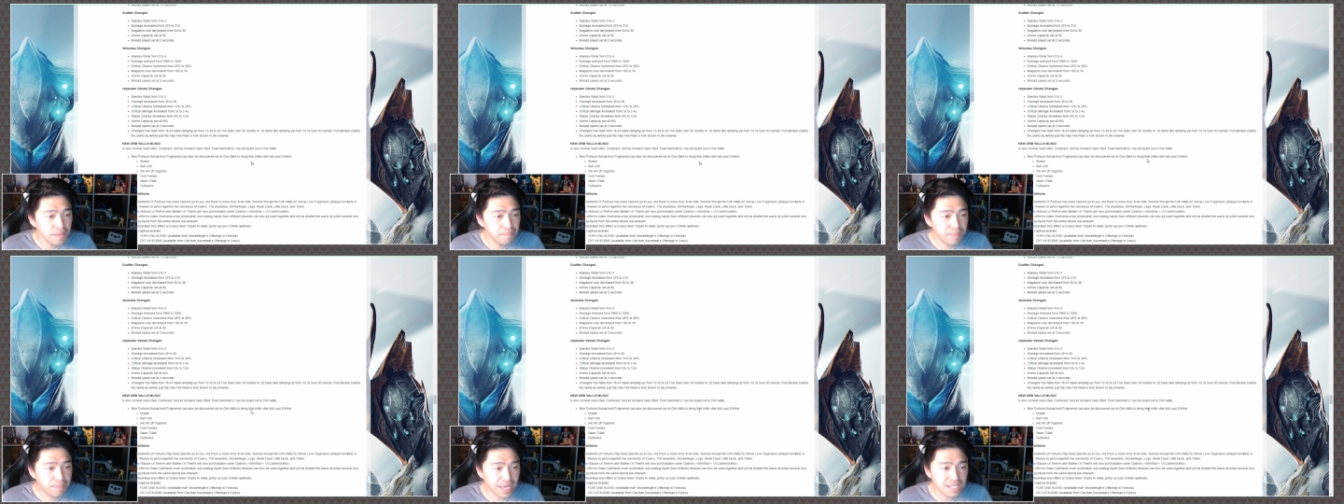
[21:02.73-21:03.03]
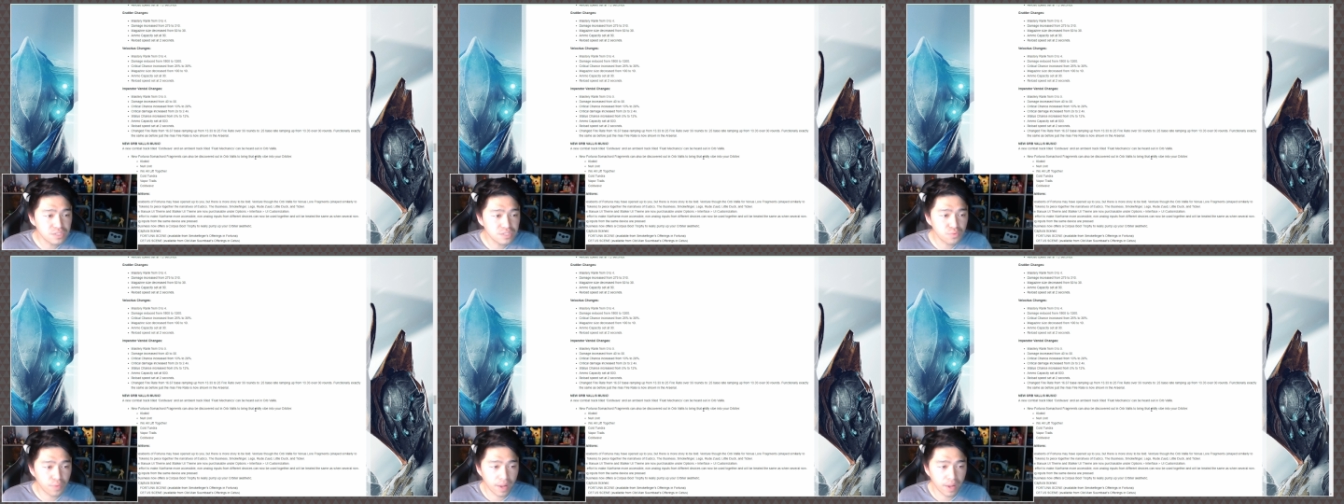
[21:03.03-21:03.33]

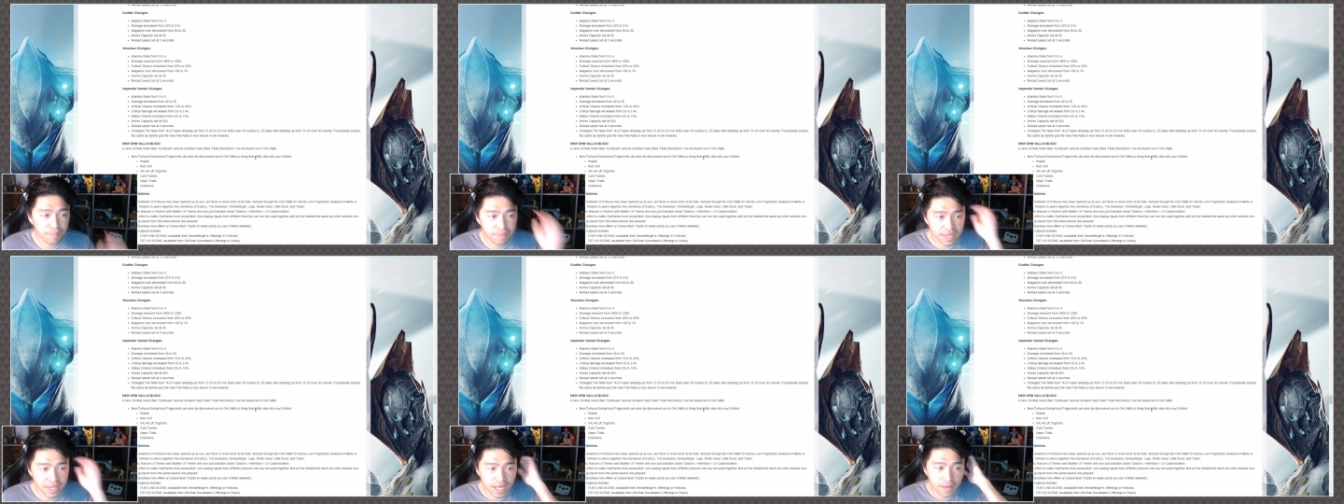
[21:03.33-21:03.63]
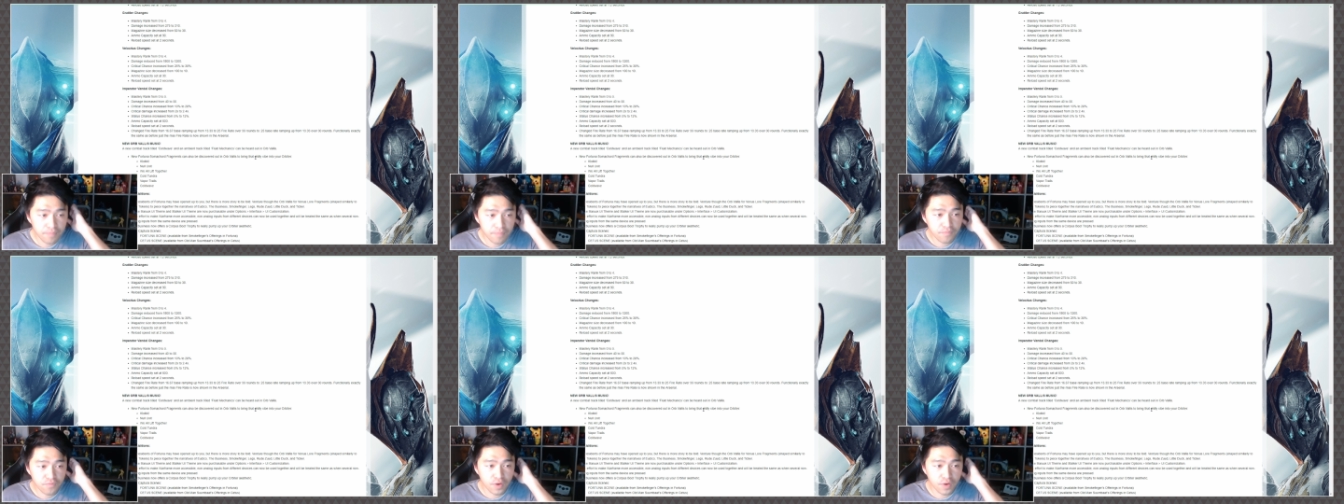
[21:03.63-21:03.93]
Base ramping
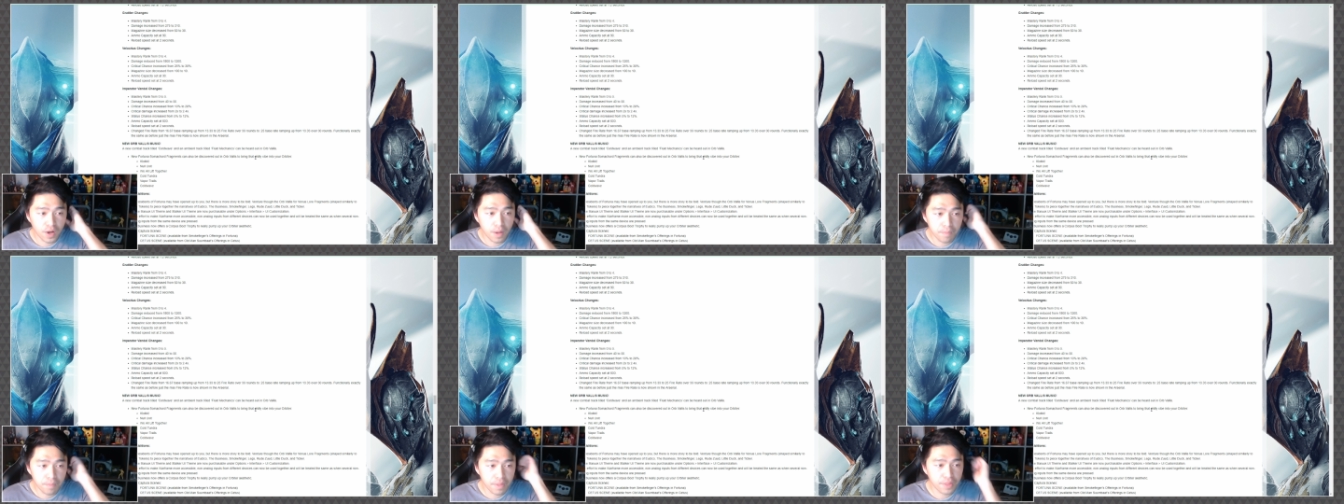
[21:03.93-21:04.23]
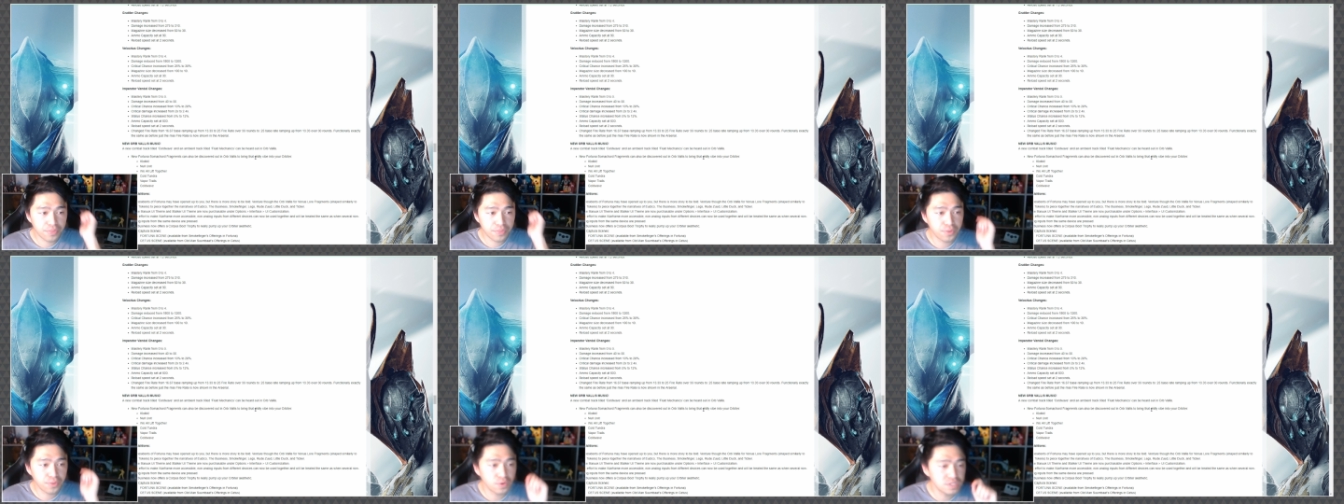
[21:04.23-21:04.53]
up from
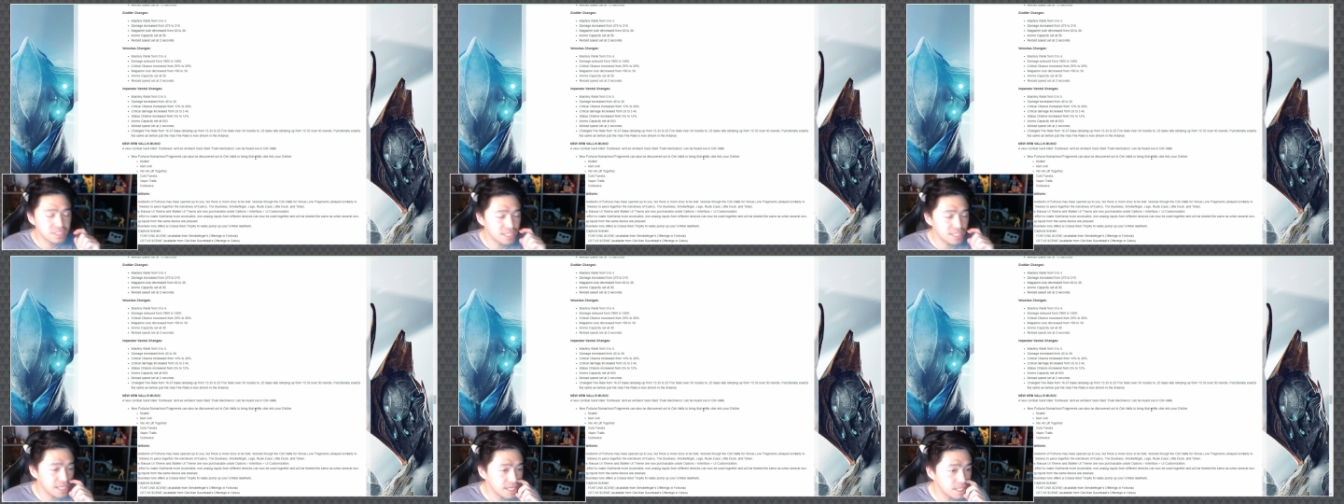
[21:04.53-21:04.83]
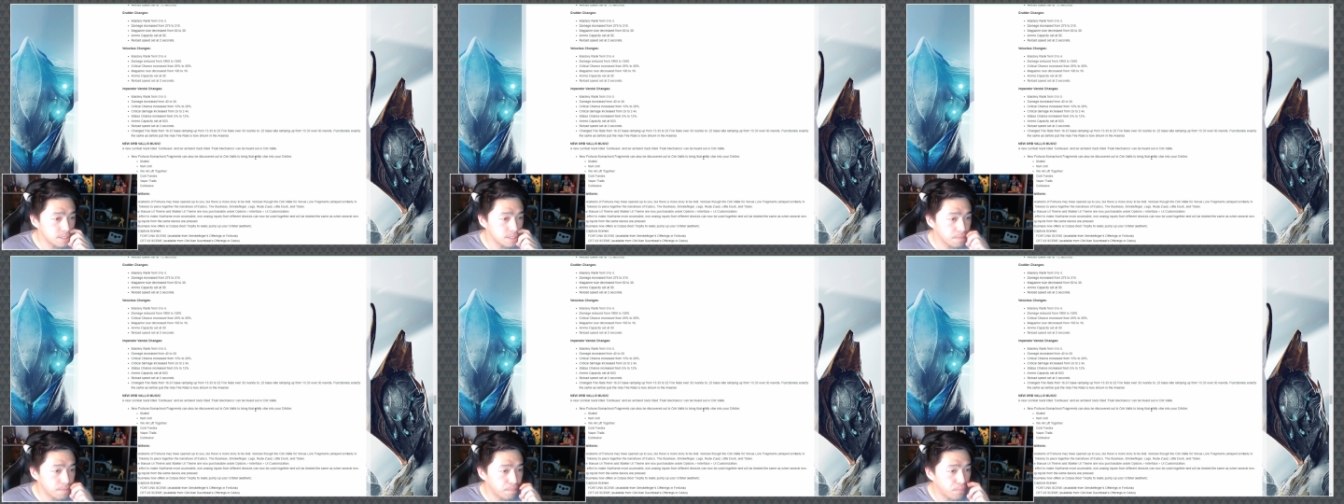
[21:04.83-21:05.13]

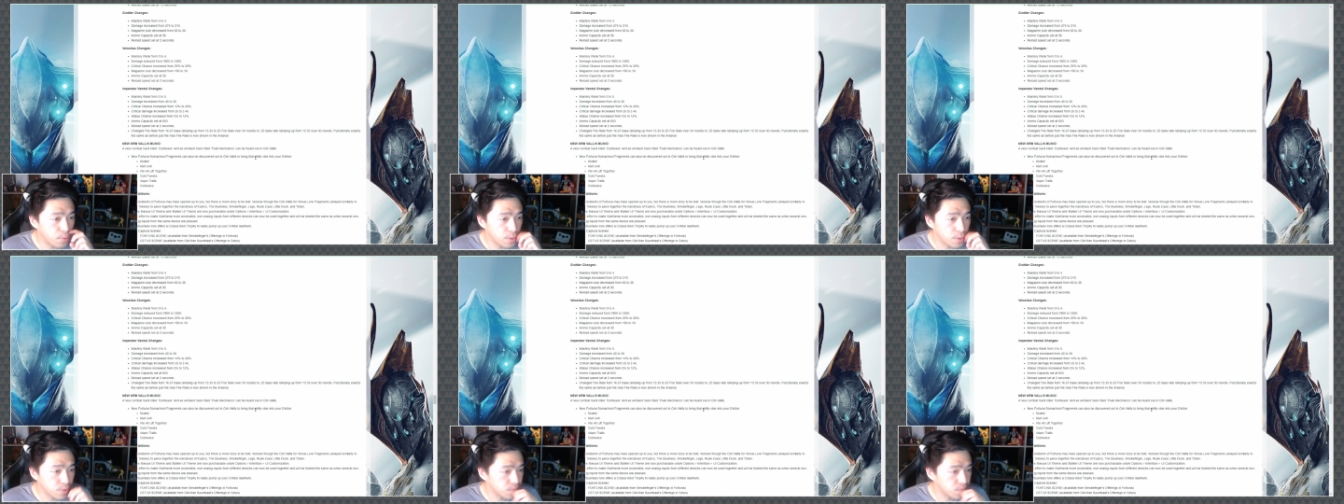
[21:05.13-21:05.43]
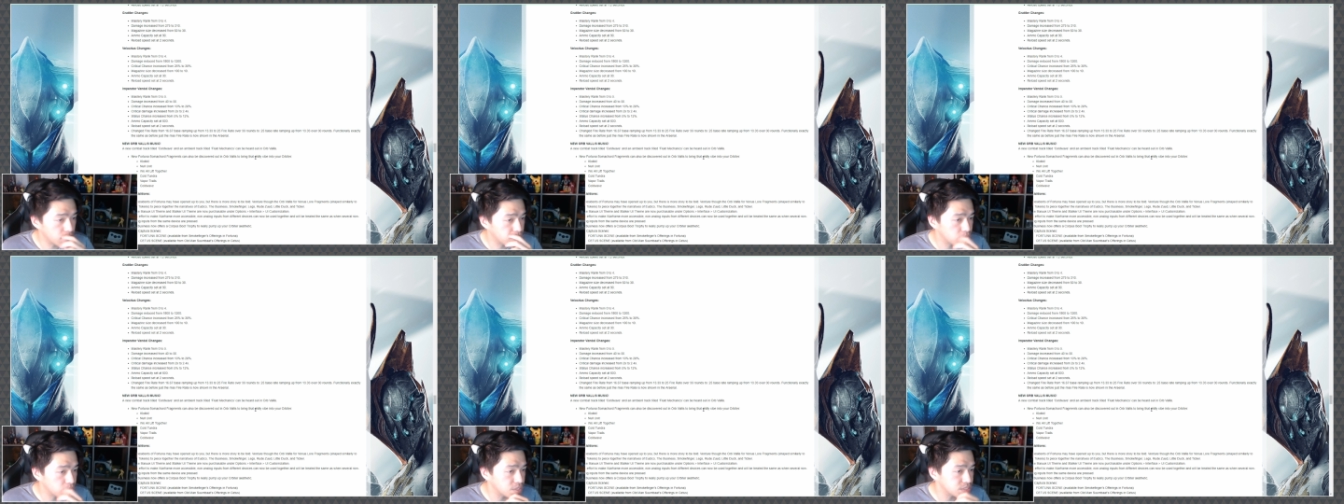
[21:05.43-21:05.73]

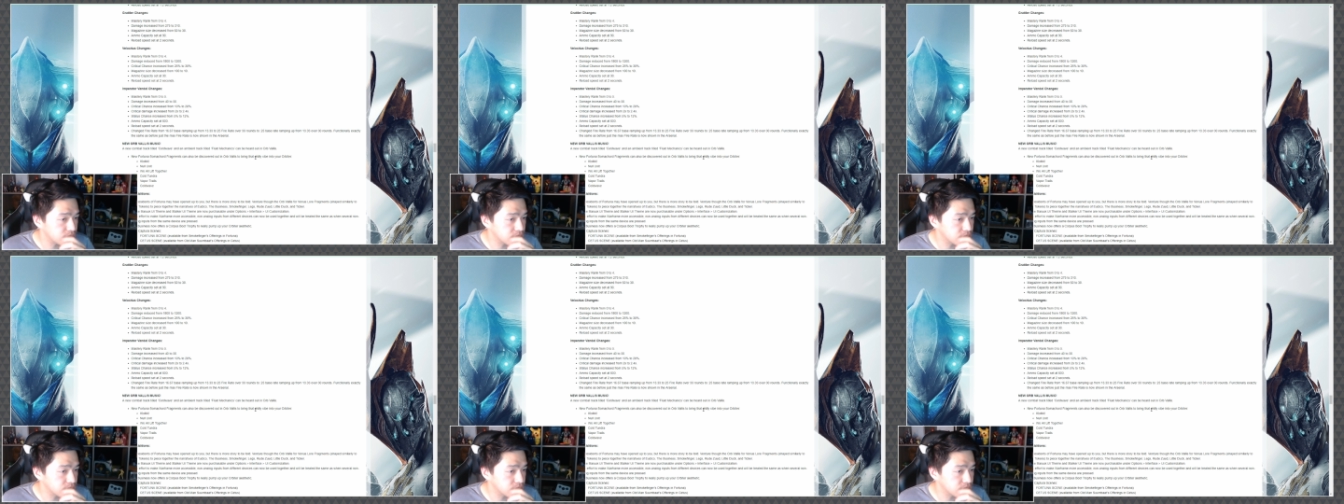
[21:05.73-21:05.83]
13.33.